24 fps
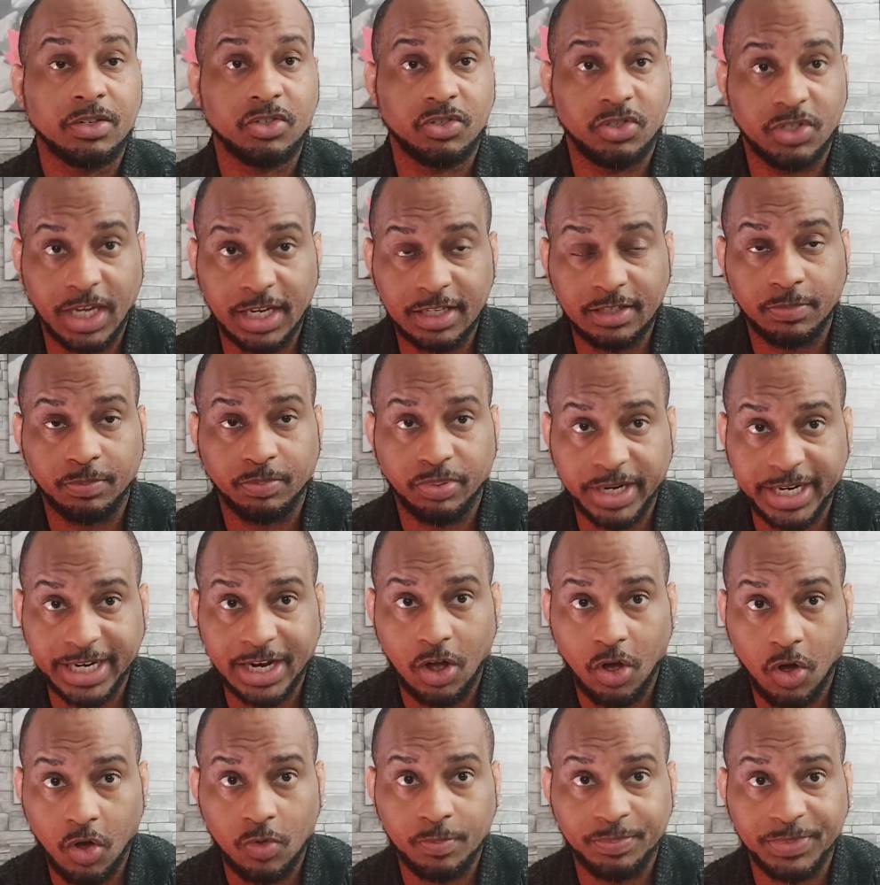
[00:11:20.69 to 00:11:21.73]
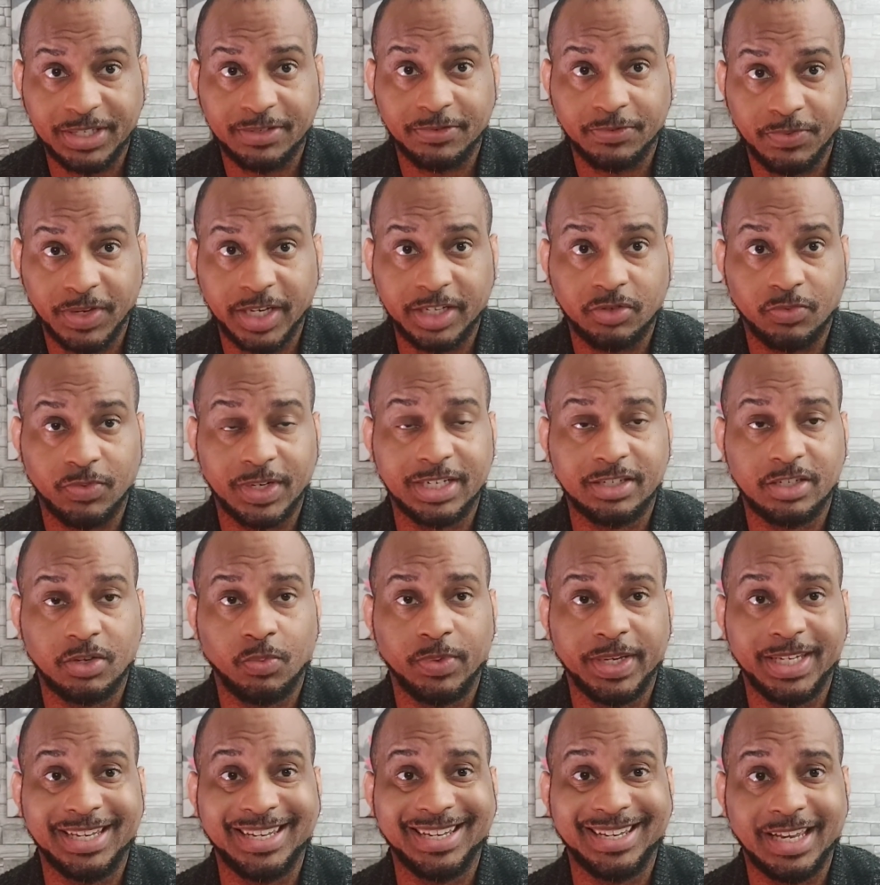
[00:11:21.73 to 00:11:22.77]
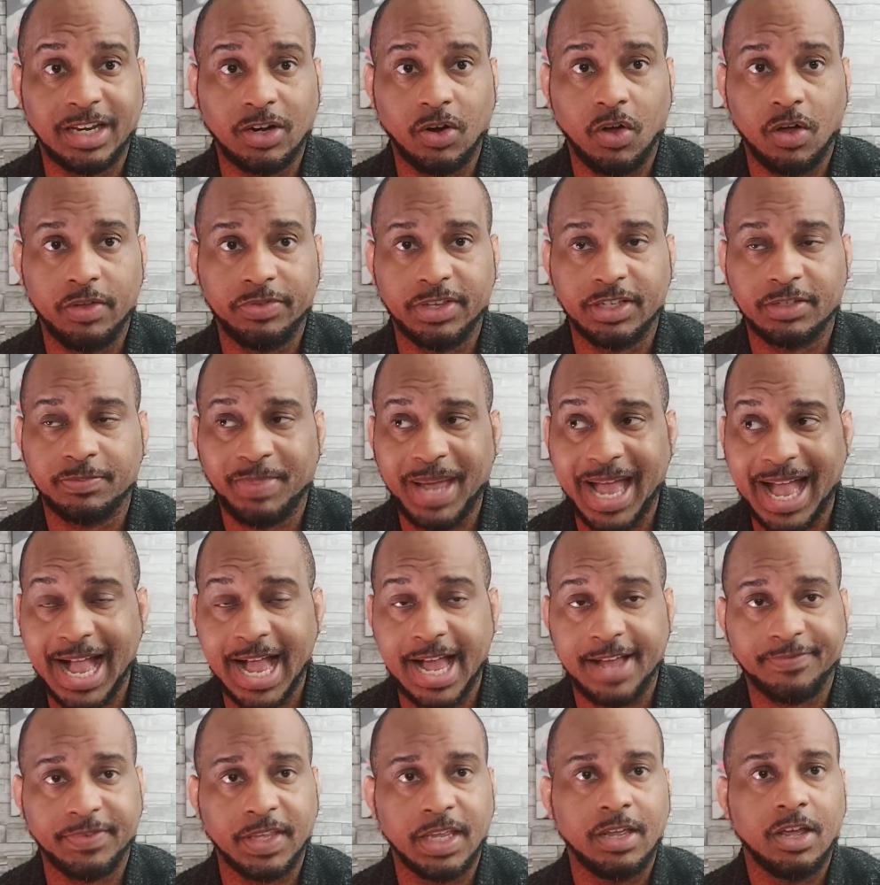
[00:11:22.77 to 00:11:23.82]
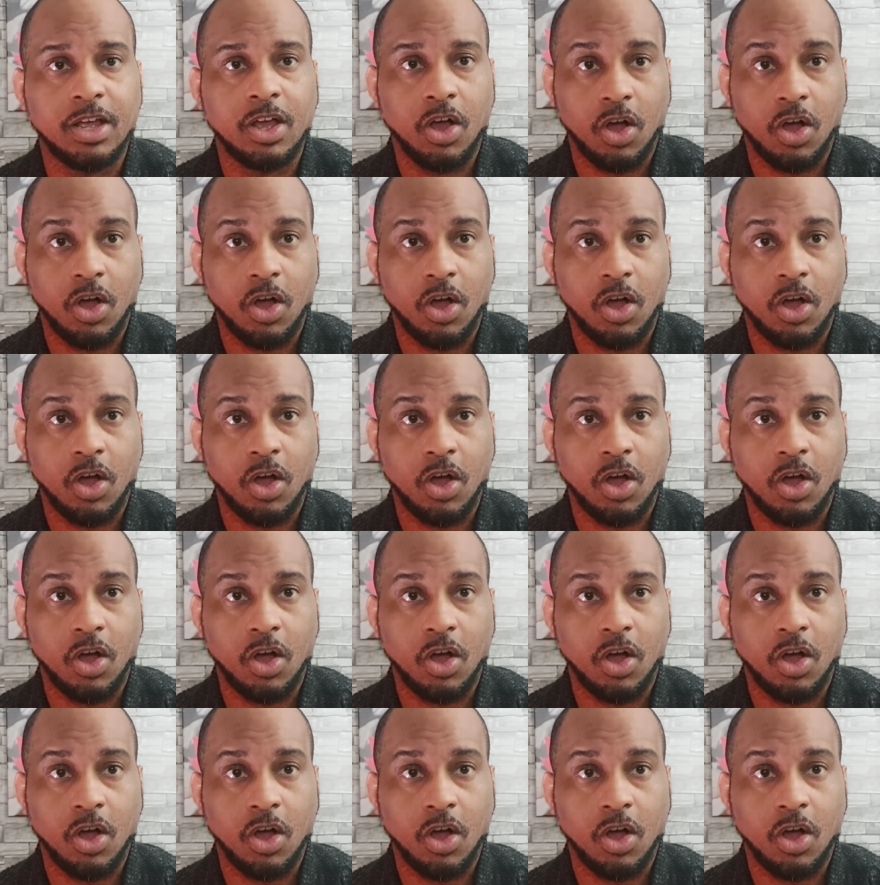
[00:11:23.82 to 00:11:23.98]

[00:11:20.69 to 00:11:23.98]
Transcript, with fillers: Just bring home this victory so we can get on this path.